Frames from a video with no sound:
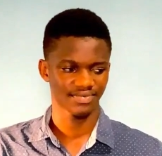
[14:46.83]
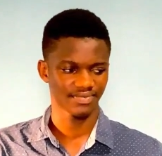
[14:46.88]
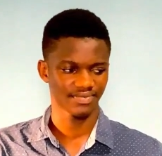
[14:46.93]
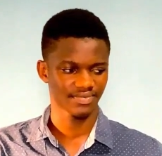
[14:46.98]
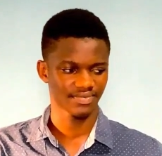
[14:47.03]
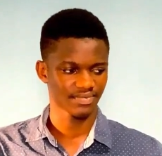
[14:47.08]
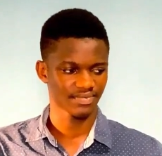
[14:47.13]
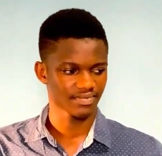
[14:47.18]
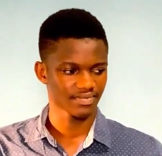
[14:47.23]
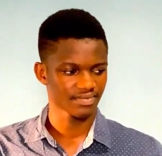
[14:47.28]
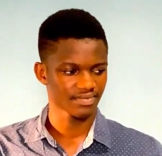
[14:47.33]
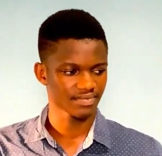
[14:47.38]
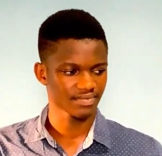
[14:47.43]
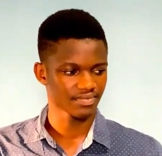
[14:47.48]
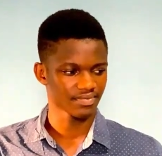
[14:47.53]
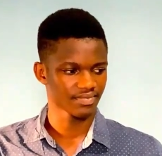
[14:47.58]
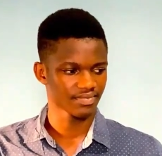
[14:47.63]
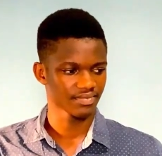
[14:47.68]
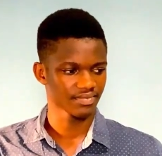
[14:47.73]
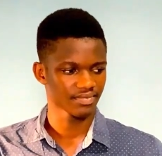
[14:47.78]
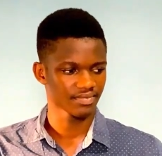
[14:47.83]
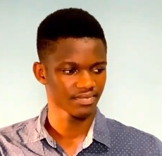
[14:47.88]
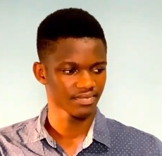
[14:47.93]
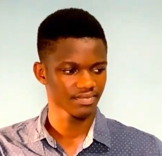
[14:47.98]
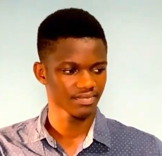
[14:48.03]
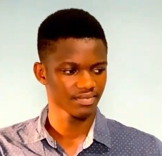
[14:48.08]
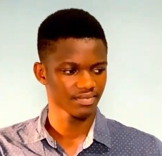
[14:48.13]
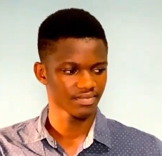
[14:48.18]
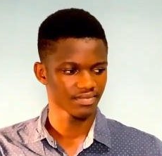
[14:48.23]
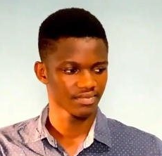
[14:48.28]

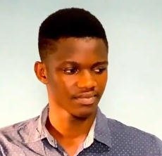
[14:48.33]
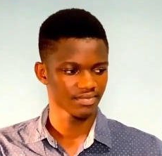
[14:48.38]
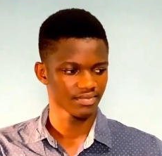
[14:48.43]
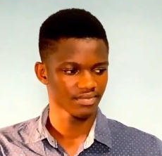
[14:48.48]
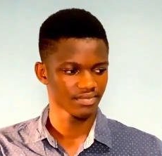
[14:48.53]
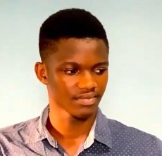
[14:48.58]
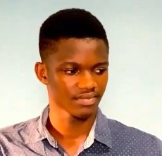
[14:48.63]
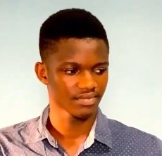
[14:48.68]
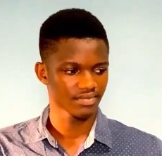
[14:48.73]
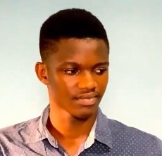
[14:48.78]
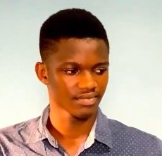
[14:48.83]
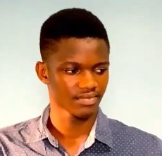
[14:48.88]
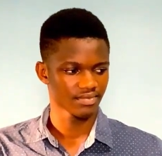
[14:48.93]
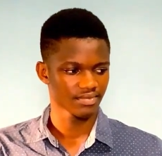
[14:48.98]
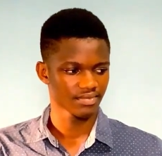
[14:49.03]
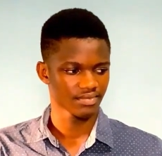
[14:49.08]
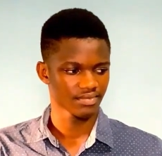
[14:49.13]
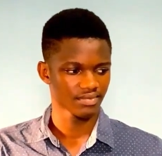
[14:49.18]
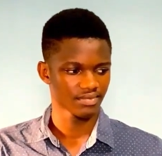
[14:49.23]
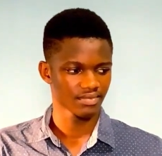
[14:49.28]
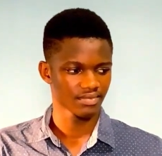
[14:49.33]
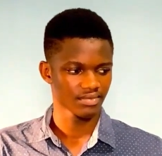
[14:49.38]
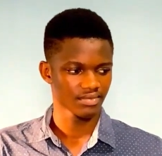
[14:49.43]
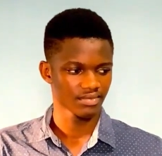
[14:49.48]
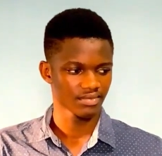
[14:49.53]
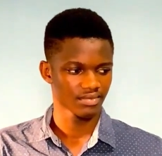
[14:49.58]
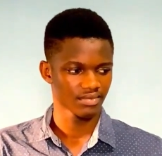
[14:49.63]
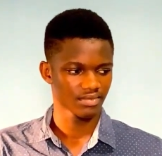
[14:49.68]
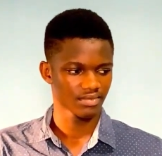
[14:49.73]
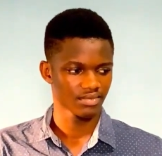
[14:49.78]

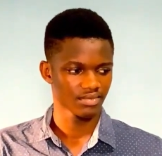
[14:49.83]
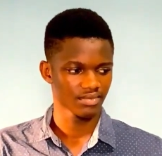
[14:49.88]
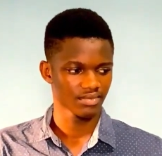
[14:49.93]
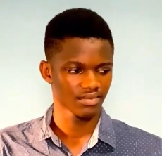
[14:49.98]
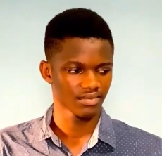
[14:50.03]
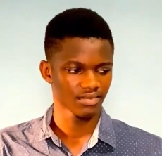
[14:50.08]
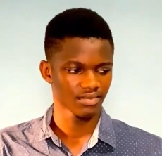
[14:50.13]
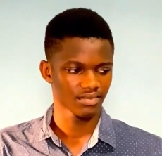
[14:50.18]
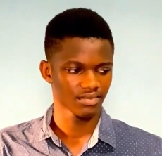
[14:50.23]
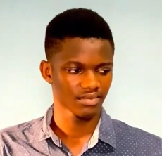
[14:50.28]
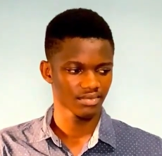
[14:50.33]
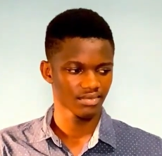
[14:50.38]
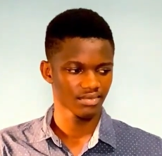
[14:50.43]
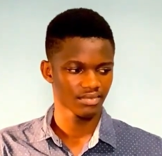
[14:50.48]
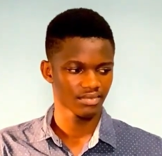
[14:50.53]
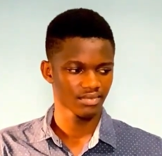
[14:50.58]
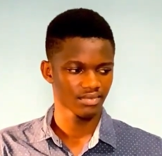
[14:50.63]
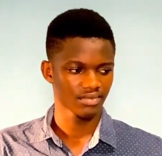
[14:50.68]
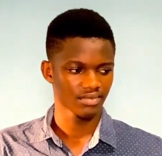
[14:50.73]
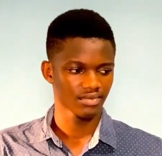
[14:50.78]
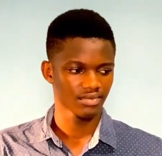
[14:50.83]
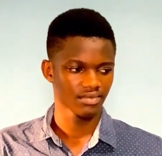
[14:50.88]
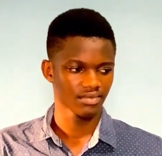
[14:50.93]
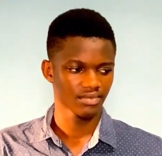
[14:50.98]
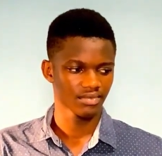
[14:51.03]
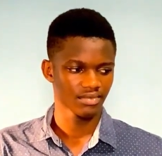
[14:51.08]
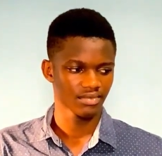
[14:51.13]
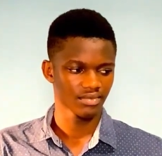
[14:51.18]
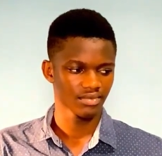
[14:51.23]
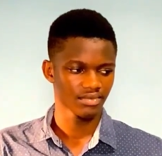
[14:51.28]

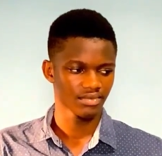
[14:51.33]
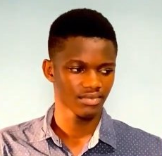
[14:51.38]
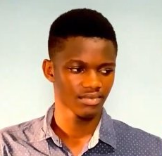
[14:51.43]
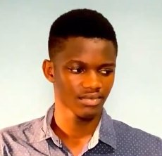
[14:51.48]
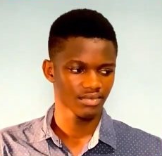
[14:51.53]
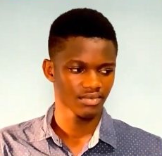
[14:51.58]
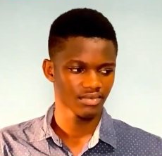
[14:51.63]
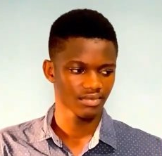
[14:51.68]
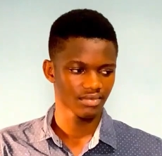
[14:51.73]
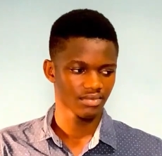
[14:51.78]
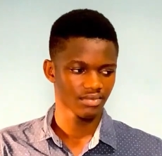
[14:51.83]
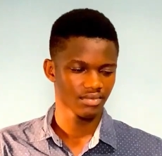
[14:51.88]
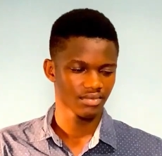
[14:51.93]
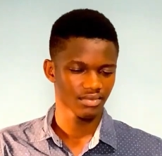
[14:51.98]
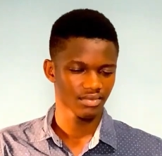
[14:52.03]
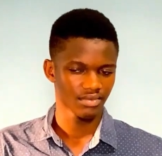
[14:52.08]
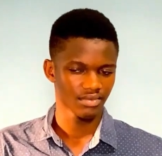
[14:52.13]
Nobody speaks.